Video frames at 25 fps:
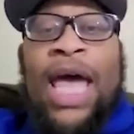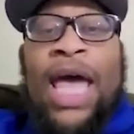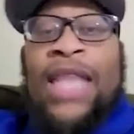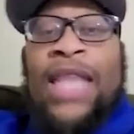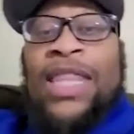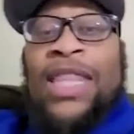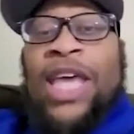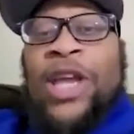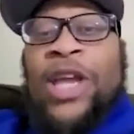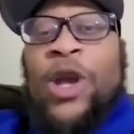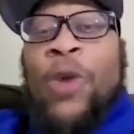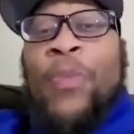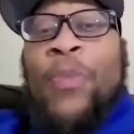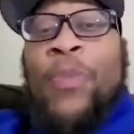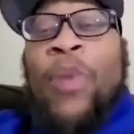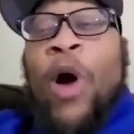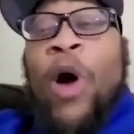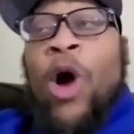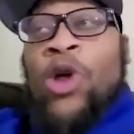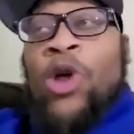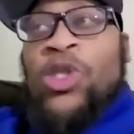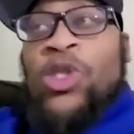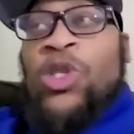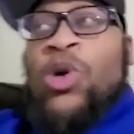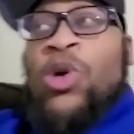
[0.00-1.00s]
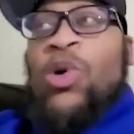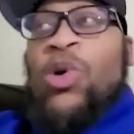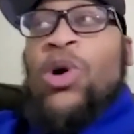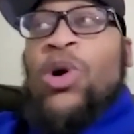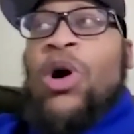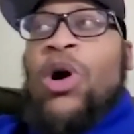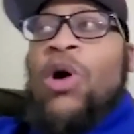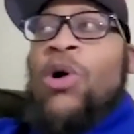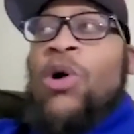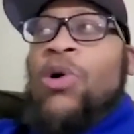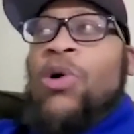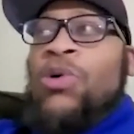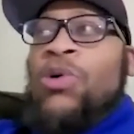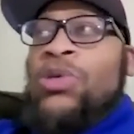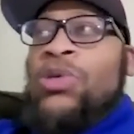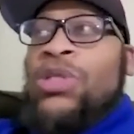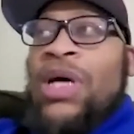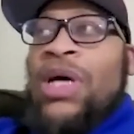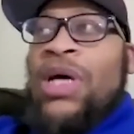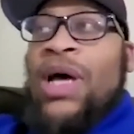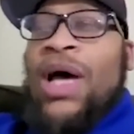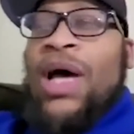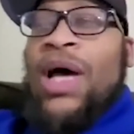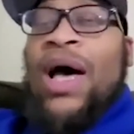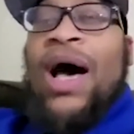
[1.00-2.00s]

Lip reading: And then your personal goals,